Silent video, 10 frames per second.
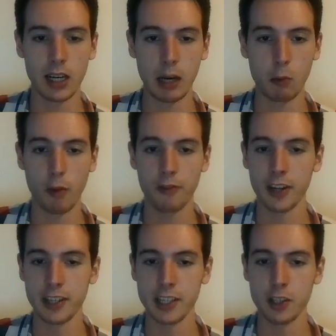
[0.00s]
with the
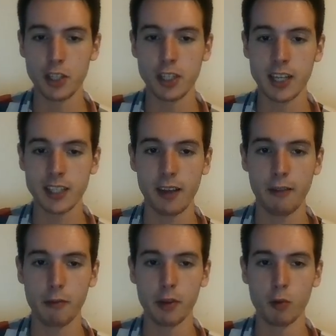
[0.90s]
idea g takes
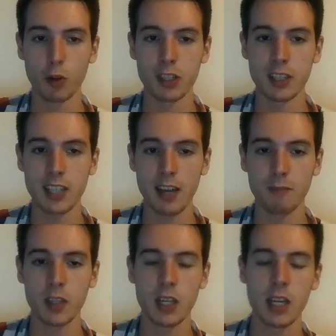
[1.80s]
f3, rook
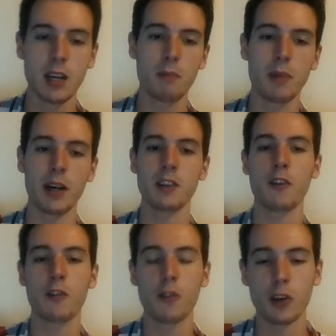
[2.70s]
d7. But
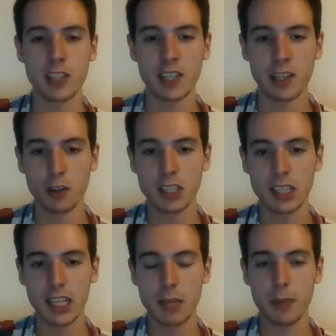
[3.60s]
of course I don't
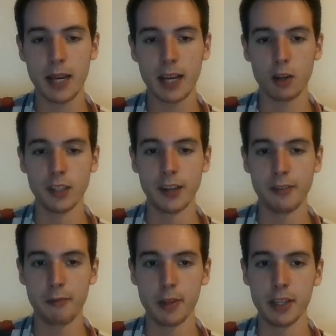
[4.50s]
take back on
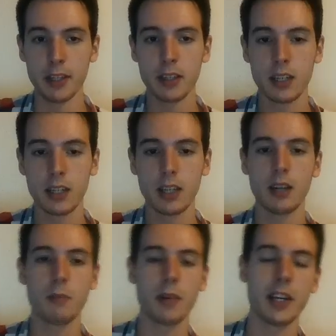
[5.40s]
f3,
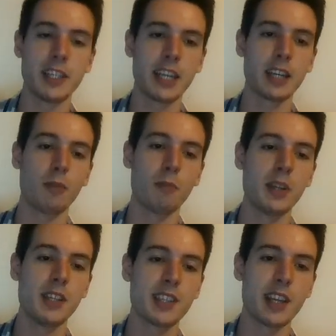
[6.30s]
but I take on
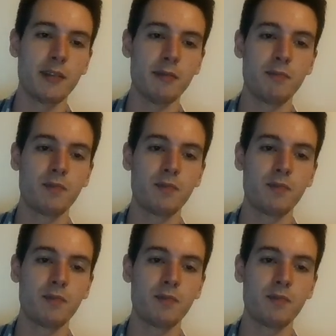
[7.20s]
b7.